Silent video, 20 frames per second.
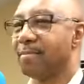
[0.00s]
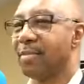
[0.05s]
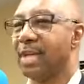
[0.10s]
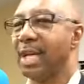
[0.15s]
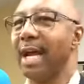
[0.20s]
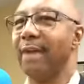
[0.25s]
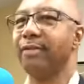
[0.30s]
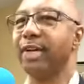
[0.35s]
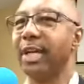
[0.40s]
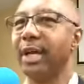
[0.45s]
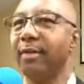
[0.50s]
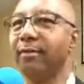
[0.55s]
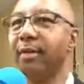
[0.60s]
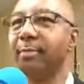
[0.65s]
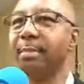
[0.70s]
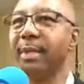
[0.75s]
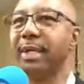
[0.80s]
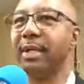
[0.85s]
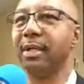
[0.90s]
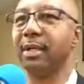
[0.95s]
Have you ever
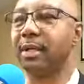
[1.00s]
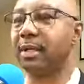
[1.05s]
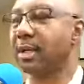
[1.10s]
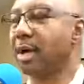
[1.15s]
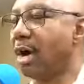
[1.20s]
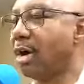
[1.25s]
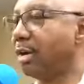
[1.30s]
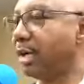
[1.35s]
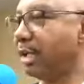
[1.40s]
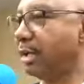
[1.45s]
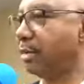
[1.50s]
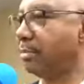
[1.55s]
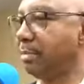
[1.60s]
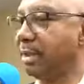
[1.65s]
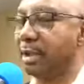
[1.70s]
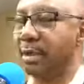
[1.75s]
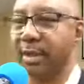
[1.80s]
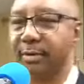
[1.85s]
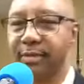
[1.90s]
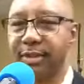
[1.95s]
been caught in the
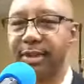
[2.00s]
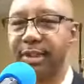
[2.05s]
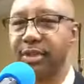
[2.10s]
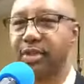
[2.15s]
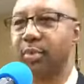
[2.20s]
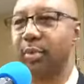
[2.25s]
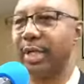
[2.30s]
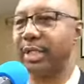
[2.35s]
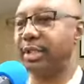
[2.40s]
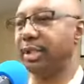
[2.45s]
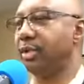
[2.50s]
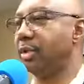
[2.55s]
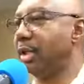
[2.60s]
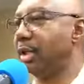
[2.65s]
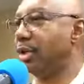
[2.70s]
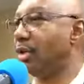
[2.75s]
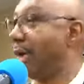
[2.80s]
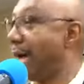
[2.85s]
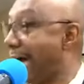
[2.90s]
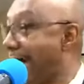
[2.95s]
middle of a situation you didn't
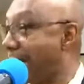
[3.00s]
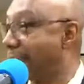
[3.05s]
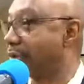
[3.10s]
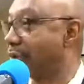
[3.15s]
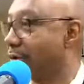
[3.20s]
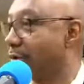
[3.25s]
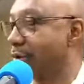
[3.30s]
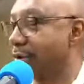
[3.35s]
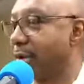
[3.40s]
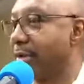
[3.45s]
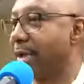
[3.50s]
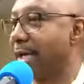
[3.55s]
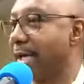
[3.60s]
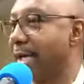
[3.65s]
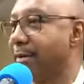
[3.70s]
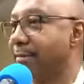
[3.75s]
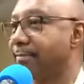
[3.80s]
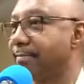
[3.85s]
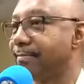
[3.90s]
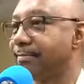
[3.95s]
know how it's going to turn out?